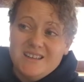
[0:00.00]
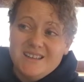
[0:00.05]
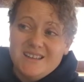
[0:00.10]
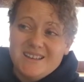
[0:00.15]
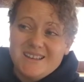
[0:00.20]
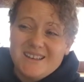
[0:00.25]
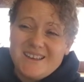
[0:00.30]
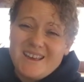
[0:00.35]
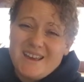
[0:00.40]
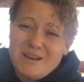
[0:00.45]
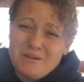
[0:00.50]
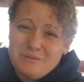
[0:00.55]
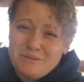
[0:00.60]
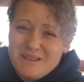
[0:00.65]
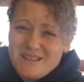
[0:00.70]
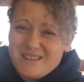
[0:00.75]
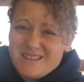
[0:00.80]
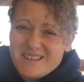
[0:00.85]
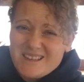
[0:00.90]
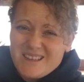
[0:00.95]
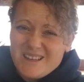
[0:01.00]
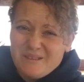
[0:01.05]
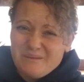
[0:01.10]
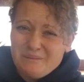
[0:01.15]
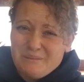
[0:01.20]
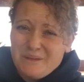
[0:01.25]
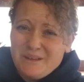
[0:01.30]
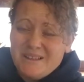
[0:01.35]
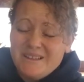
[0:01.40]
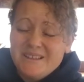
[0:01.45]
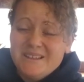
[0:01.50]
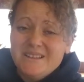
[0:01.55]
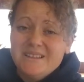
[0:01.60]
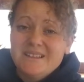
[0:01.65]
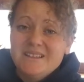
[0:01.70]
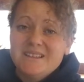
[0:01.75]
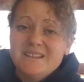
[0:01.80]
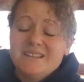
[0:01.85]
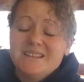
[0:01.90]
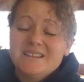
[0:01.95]
it can be skim.
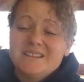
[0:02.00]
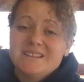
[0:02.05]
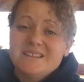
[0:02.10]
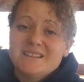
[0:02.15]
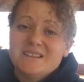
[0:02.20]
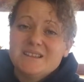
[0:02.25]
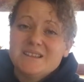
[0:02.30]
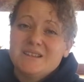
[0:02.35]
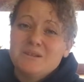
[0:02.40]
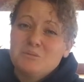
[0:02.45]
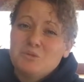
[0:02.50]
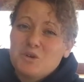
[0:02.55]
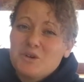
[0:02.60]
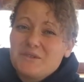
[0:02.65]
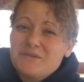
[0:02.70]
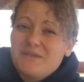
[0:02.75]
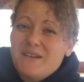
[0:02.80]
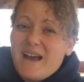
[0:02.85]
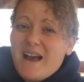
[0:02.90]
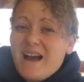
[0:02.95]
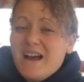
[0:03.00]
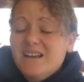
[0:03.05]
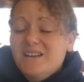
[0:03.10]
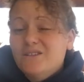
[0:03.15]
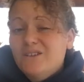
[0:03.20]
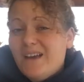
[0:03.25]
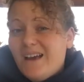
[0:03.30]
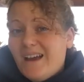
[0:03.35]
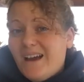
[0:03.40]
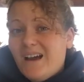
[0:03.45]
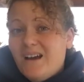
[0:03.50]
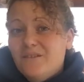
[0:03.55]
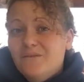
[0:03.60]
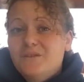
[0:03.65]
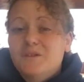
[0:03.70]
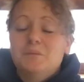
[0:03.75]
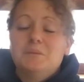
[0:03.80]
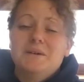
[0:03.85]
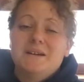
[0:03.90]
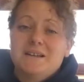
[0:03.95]
The more fat you have,
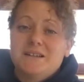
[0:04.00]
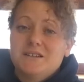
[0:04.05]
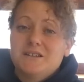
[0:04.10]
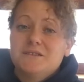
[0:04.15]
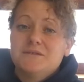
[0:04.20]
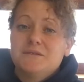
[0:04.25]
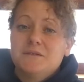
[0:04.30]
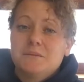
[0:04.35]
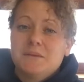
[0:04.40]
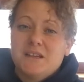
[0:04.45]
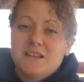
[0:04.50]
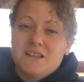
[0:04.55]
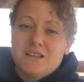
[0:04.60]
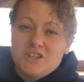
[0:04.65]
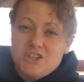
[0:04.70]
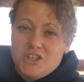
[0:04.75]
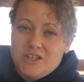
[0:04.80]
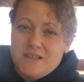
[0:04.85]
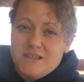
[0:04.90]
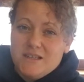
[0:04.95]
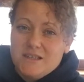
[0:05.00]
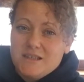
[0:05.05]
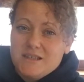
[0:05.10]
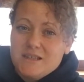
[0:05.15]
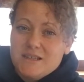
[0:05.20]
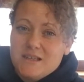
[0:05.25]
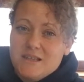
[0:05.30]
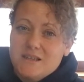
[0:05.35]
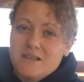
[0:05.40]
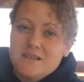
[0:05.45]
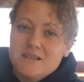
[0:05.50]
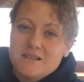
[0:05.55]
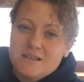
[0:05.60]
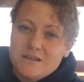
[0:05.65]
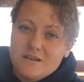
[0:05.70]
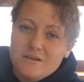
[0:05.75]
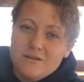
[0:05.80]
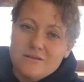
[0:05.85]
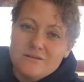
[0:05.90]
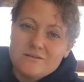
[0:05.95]
the better for making cheese.
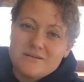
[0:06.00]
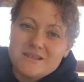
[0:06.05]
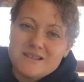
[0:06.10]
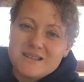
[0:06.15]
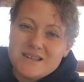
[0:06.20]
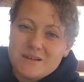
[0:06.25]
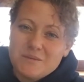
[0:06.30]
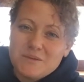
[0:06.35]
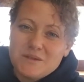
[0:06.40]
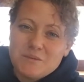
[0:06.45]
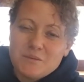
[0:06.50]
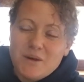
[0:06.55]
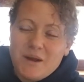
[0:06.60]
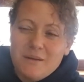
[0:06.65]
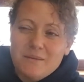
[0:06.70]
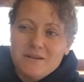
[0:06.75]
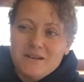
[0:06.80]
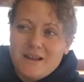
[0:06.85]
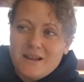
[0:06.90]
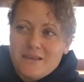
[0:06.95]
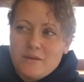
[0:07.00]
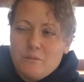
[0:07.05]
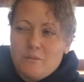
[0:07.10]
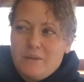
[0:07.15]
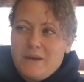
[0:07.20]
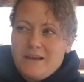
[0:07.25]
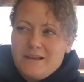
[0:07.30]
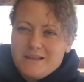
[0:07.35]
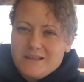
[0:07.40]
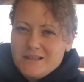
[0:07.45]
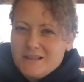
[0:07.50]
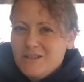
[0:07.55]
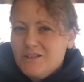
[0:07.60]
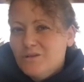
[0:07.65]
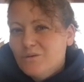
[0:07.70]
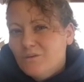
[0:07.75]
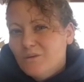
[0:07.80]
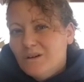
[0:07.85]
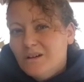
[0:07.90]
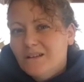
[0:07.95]
So skim is probably not the best that
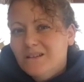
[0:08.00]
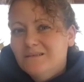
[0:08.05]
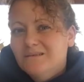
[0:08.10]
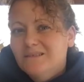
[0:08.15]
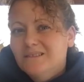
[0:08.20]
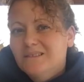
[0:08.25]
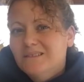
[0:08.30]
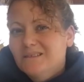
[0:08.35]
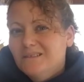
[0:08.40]
you want to,